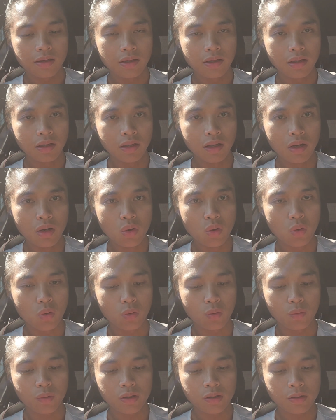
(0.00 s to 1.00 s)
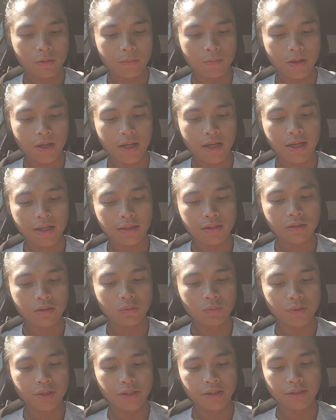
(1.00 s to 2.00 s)
Hello, welcome back to
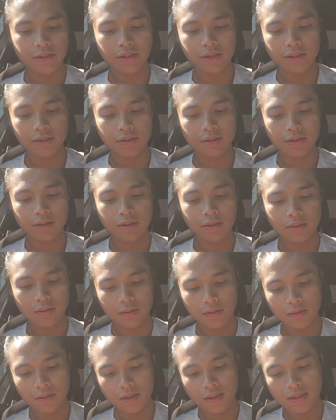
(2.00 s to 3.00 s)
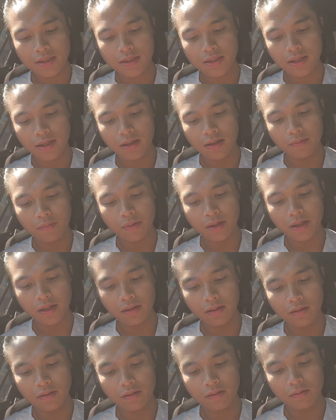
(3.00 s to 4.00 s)
week 10. It's the end of my
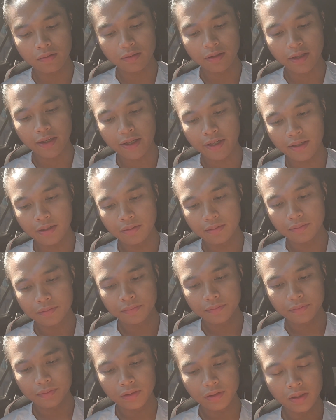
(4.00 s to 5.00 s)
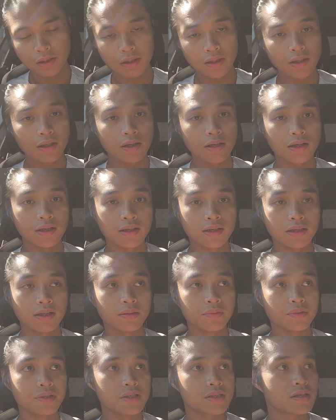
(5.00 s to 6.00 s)
clinical day.
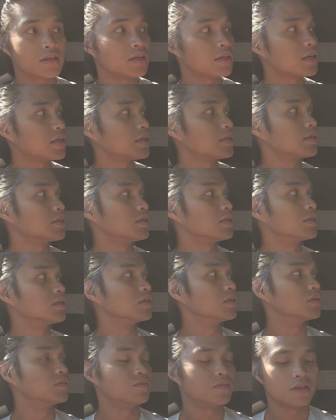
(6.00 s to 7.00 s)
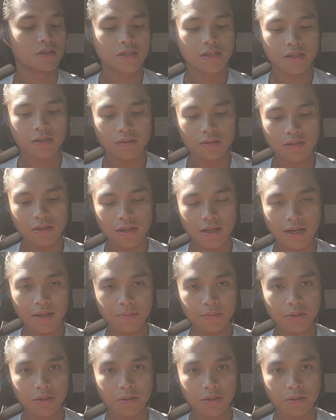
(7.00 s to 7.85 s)
We just got out of our skills lab.